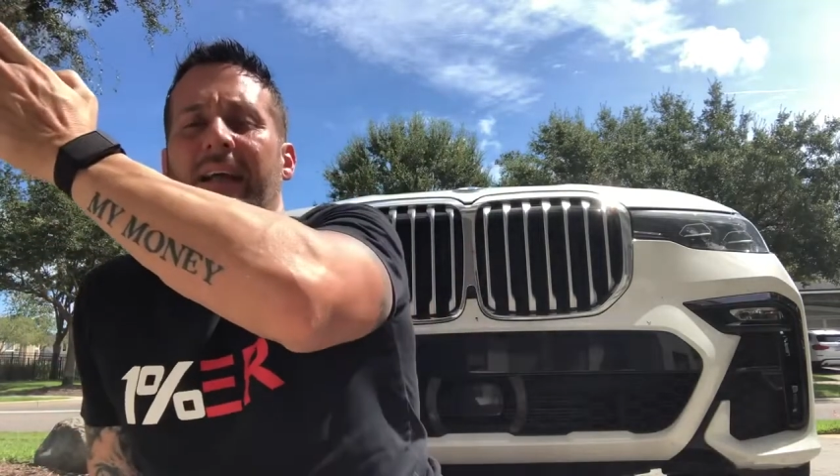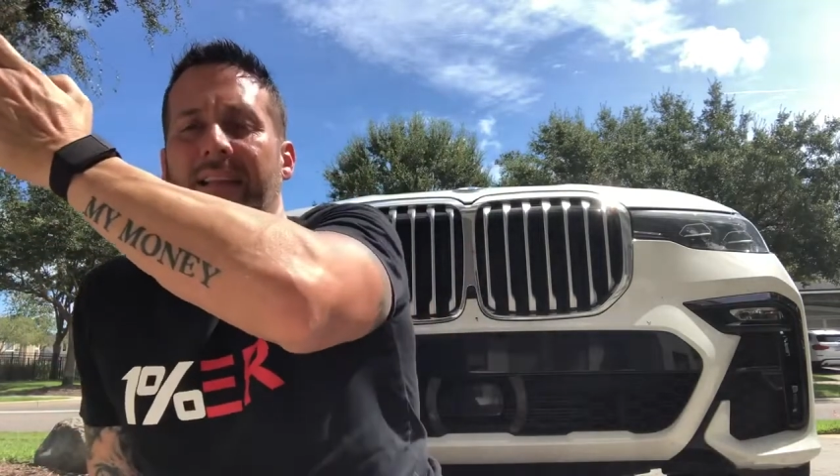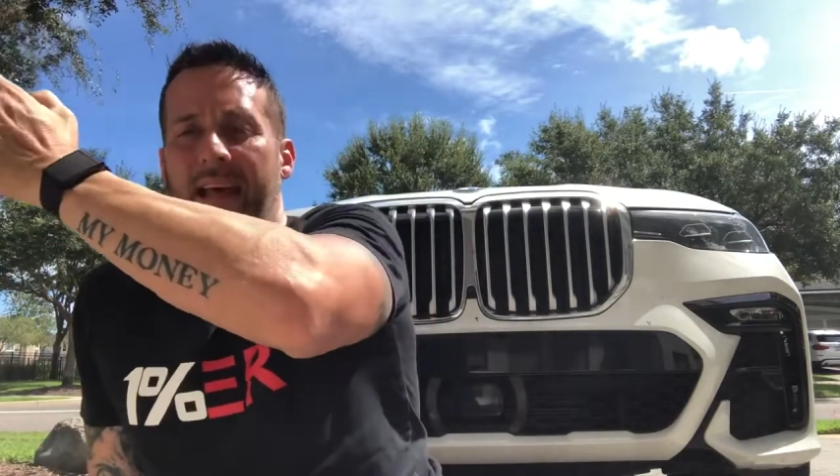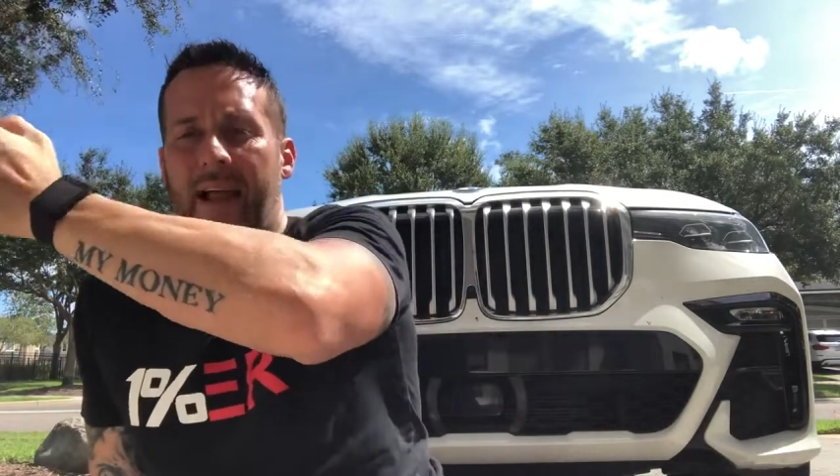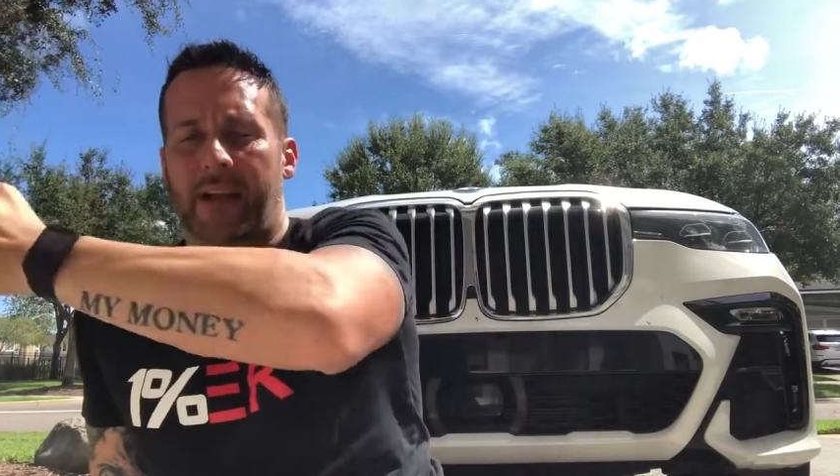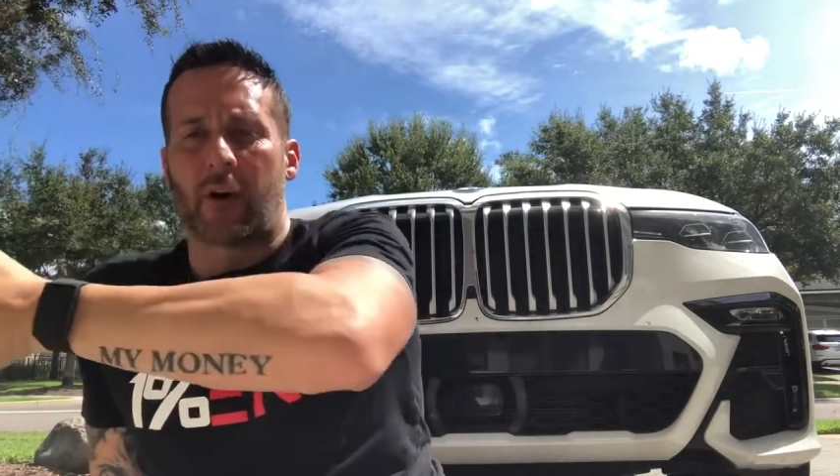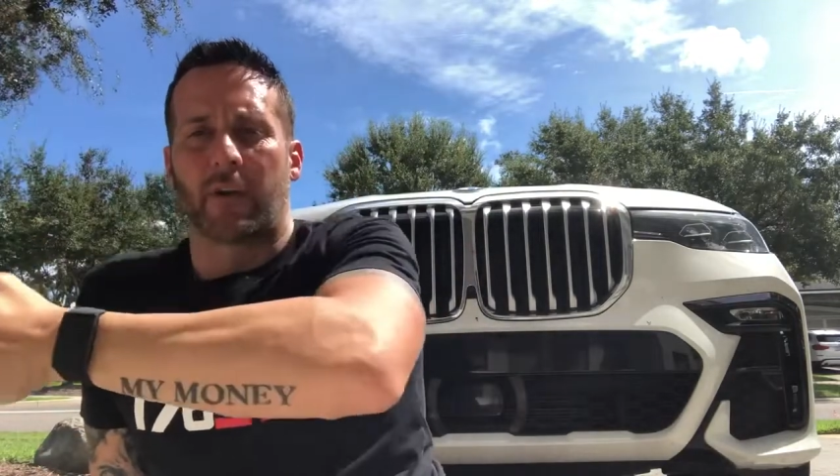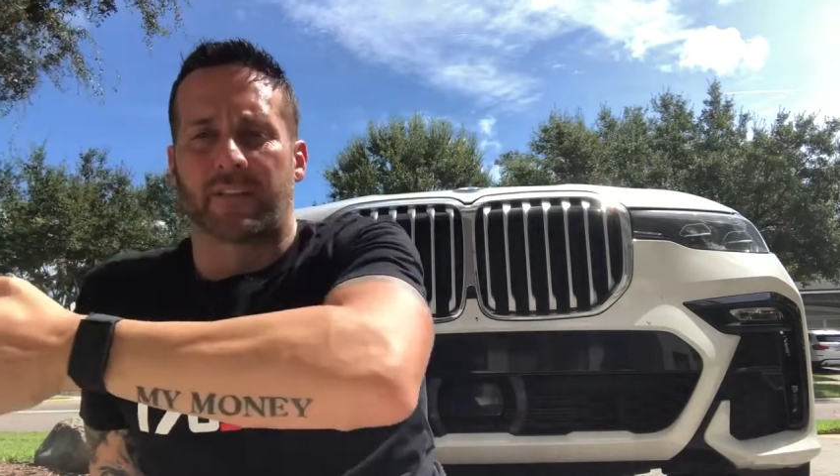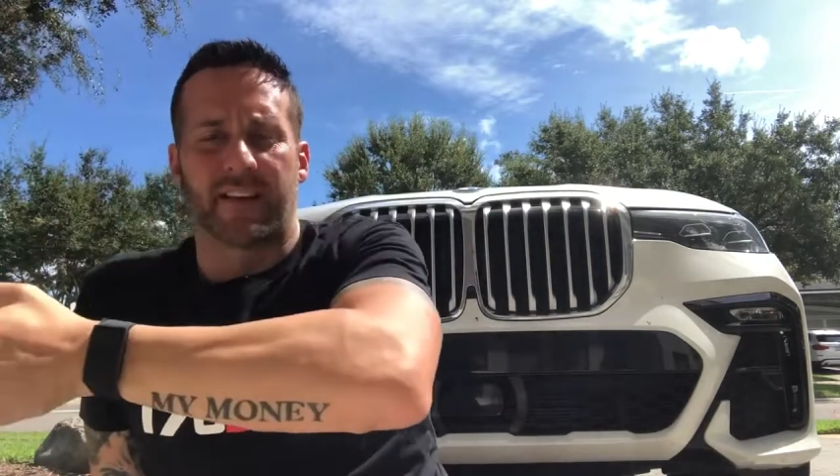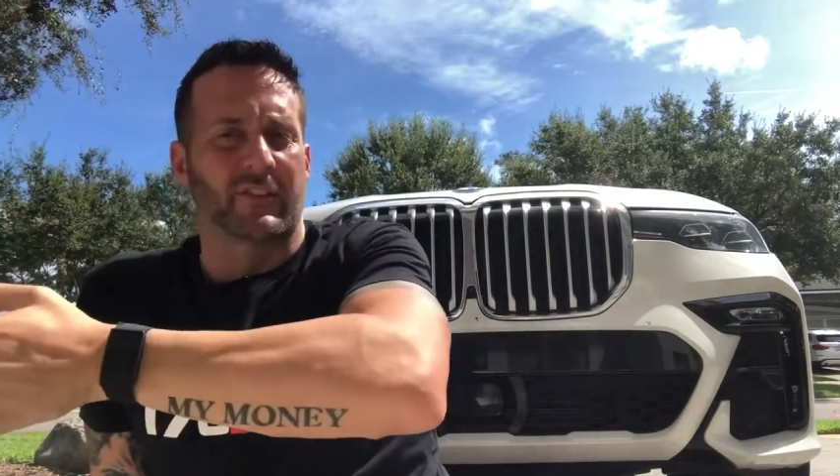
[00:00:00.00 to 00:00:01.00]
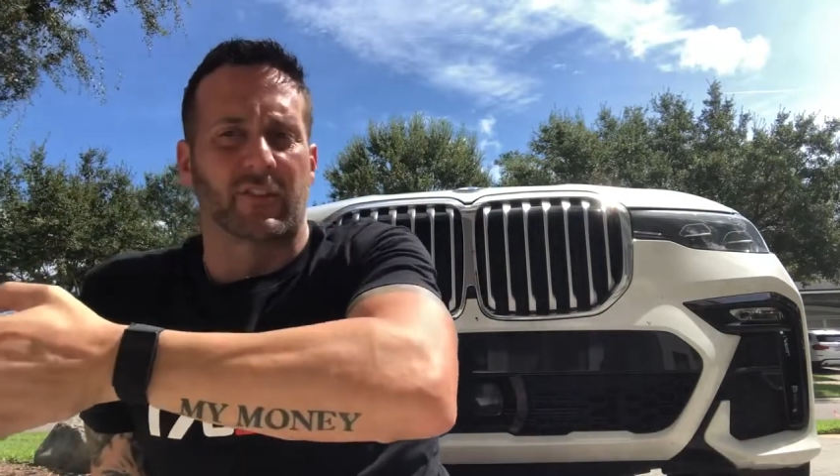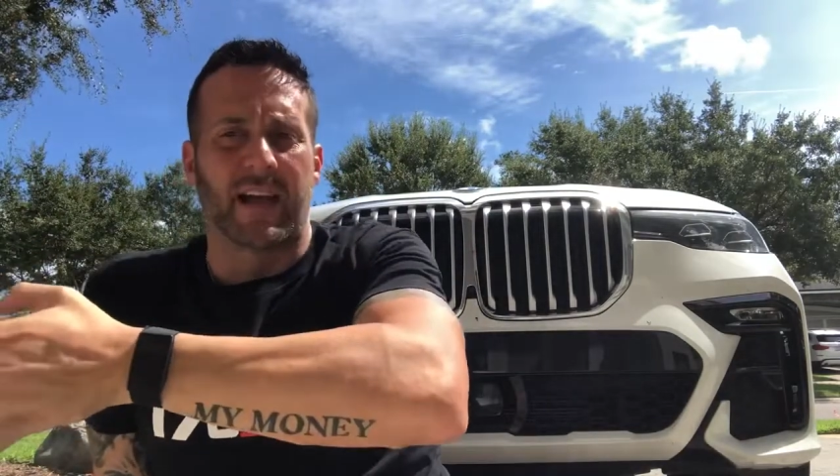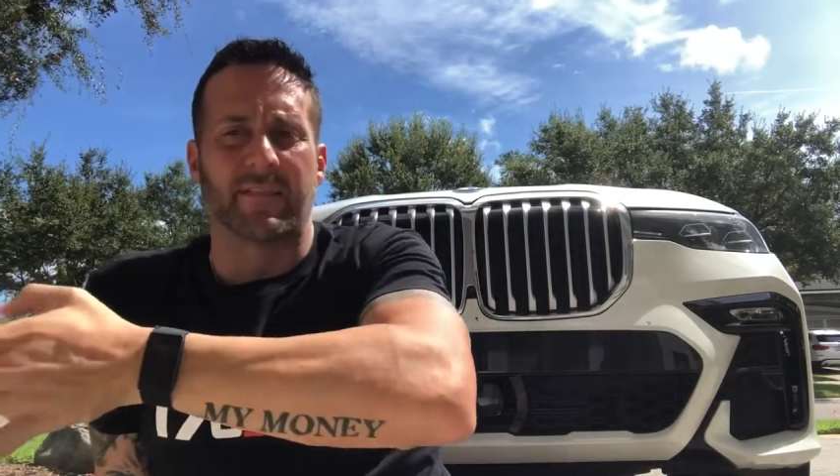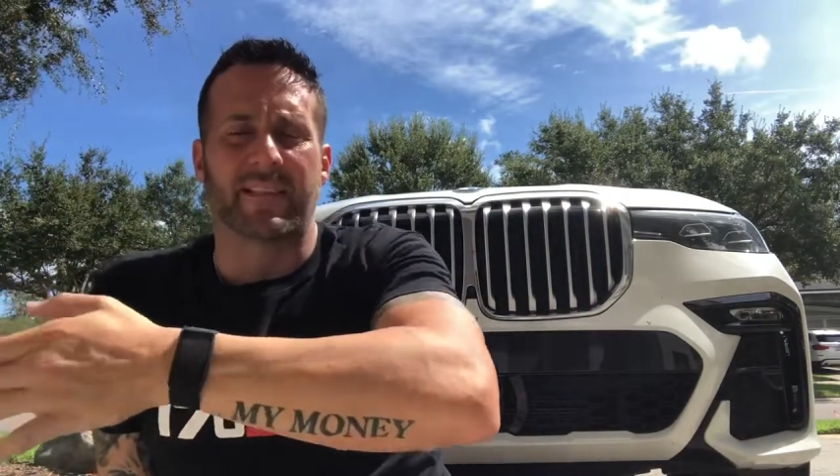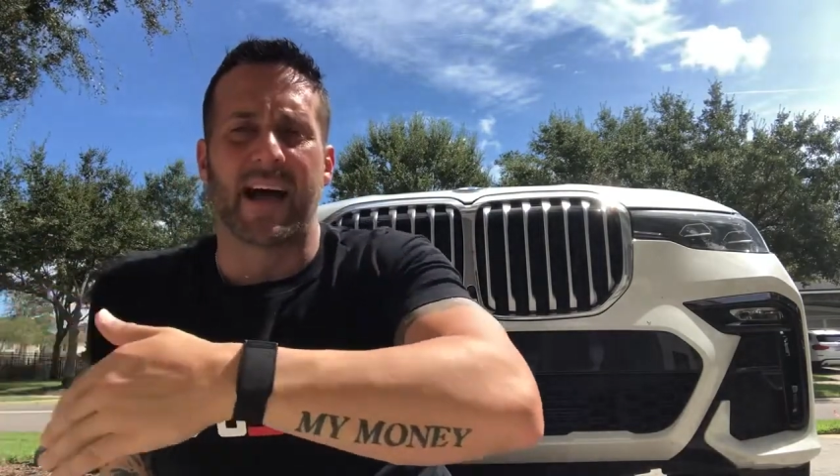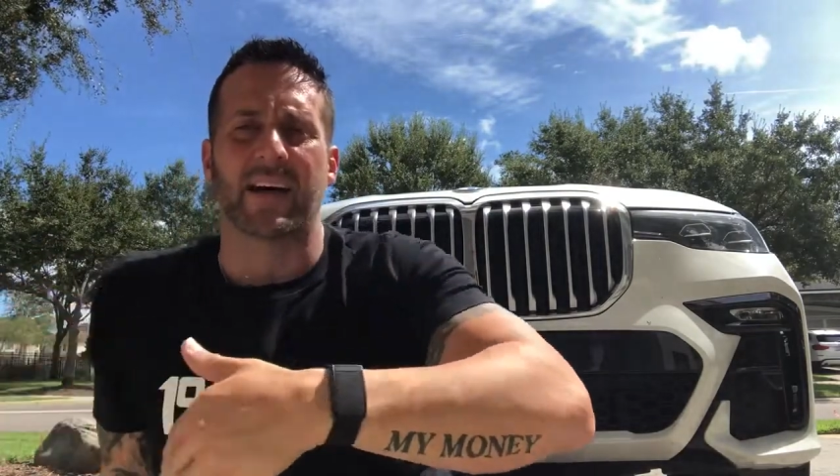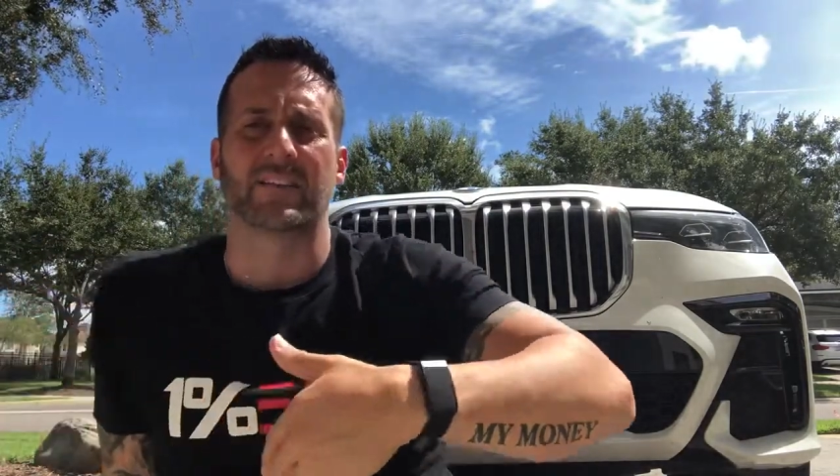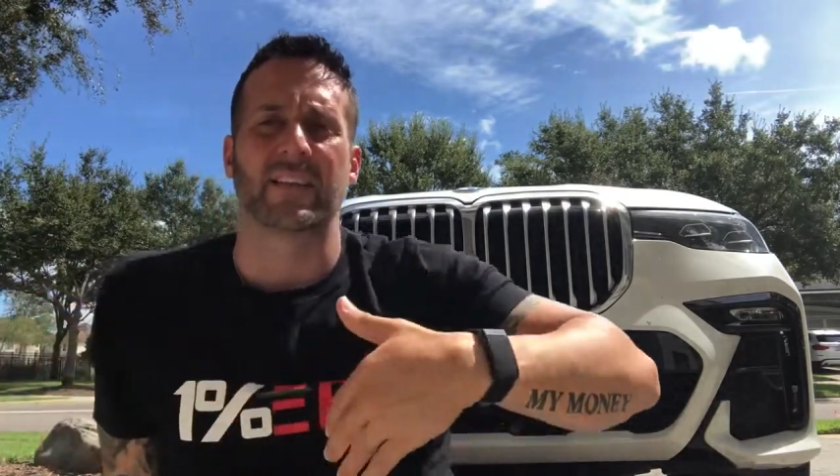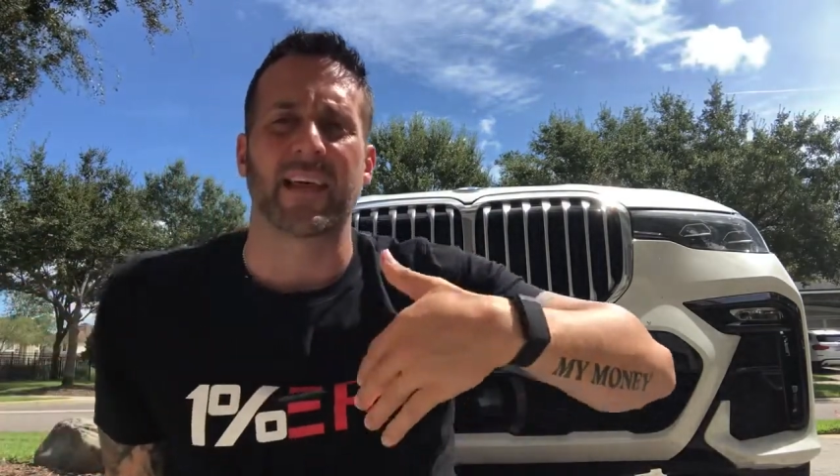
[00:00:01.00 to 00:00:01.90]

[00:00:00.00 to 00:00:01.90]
Then I go to 6,000 or 7,000.